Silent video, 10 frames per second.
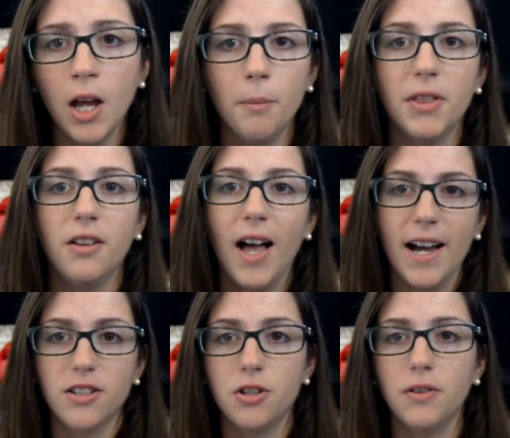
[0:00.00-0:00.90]
But the
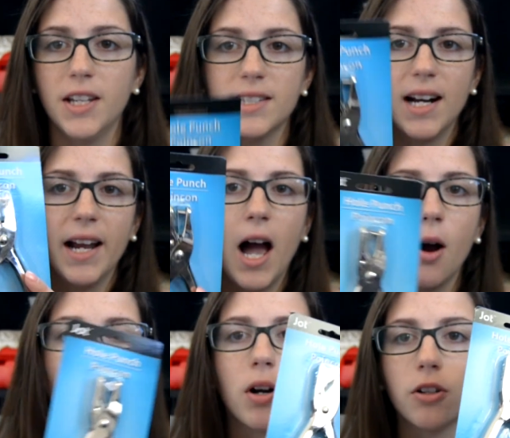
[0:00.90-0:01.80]
last 2 things that I
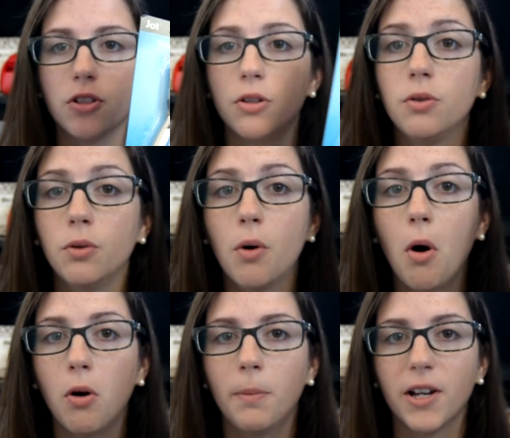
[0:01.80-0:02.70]
got were 2
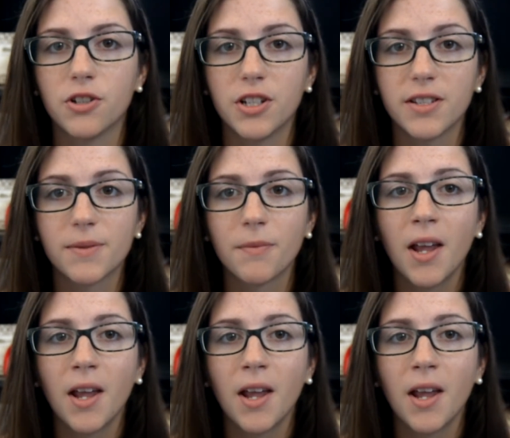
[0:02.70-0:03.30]
hole punches.